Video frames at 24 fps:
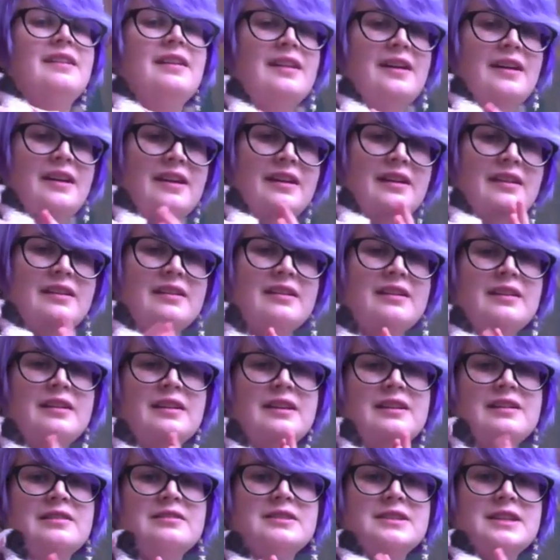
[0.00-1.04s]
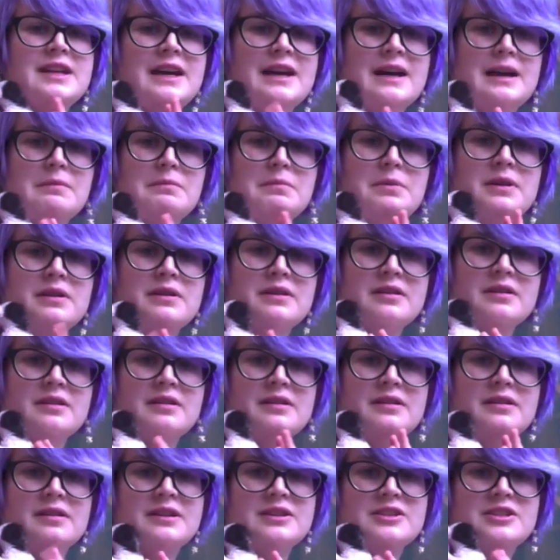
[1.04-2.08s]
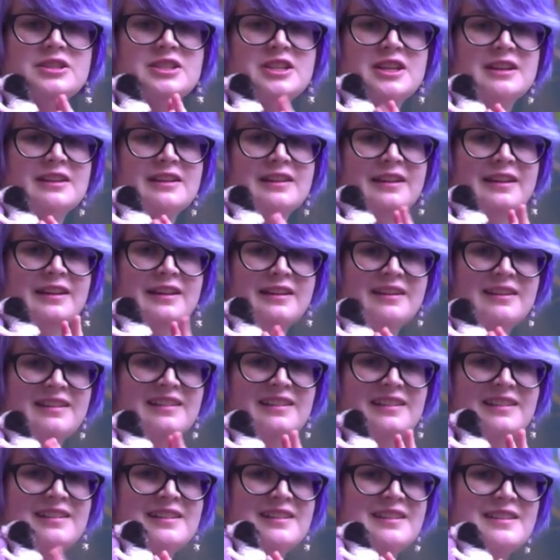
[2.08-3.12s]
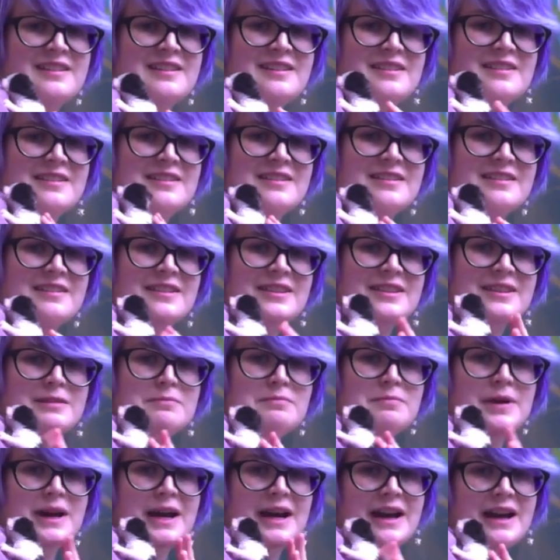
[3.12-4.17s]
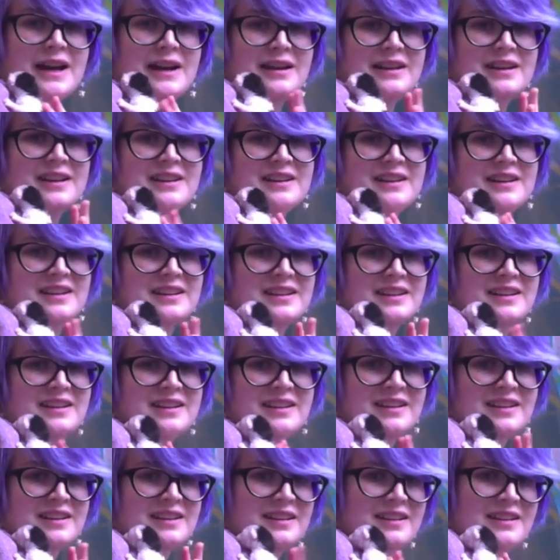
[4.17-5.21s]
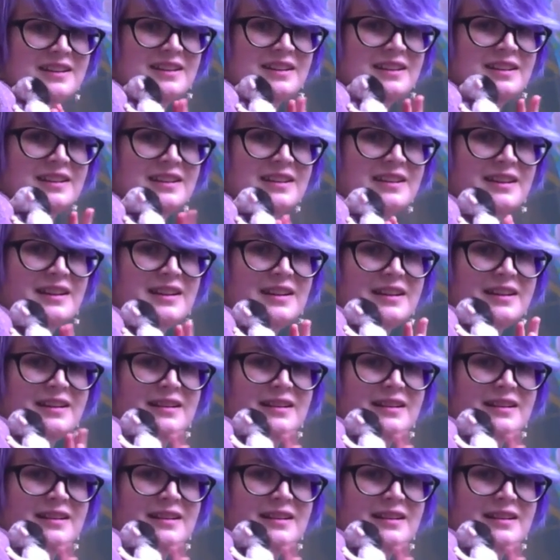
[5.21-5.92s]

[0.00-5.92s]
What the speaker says: And you tap gently on their back, and